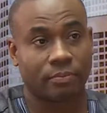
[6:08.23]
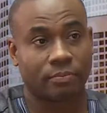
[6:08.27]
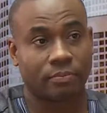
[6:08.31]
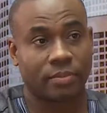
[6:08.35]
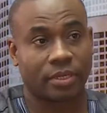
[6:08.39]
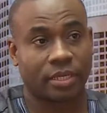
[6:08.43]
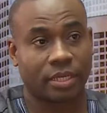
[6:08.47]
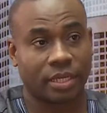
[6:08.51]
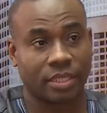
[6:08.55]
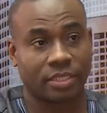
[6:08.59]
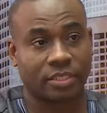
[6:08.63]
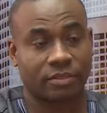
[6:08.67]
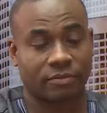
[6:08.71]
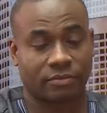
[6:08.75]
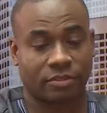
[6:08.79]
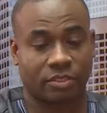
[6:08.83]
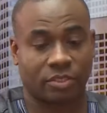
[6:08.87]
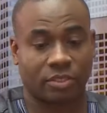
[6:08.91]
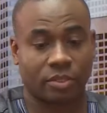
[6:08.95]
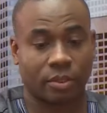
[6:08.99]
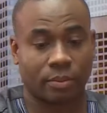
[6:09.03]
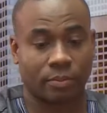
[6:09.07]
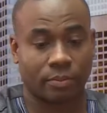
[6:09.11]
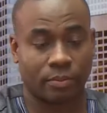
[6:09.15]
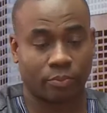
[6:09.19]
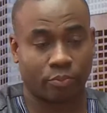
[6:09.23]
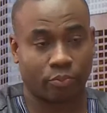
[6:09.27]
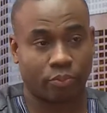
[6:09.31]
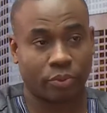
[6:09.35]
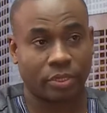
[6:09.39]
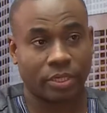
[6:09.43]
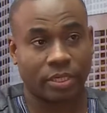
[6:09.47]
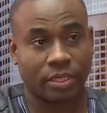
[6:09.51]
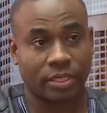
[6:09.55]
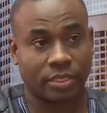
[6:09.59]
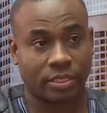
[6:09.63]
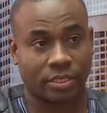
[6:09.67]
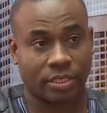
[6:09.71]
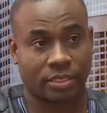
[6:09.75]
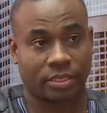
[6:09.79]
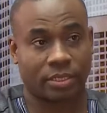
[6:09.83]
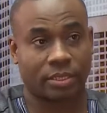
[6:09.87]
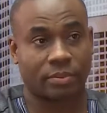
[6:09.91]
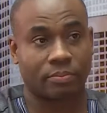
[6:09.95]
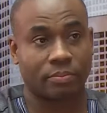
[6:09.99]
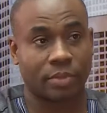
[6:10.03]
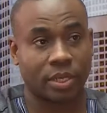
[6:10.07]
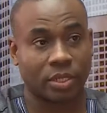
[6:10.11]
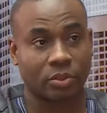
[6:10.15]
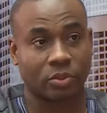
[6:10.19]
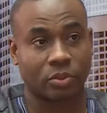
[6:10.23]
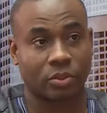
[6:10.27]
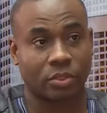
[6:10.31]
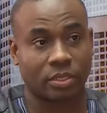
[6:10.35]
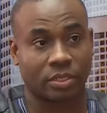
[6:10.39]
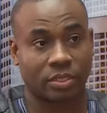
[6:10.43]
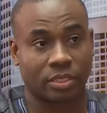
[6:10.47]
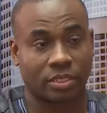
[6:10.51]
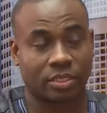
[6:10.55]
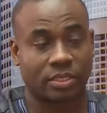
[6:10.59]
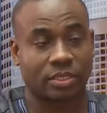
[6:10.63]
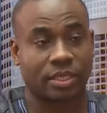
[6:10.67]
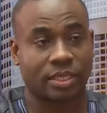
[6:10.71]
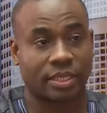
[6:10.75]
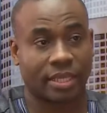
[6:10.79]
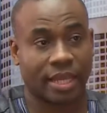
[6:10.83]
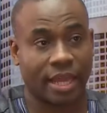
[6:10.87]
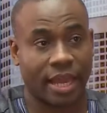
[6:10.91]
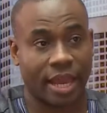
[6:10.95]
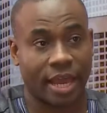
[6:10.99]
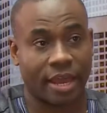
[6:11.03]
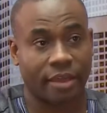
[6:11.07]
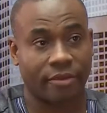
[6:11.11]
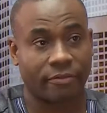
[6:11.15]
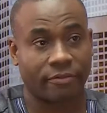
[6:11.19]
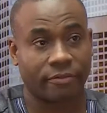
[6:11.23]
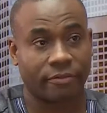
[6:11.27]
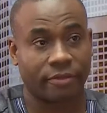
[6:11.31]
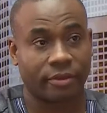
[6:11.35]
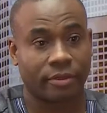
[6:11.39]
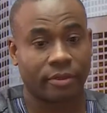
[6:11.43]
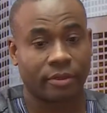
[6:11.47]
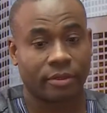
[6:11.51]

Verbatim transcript: because of some pre-existing medical condition that they have,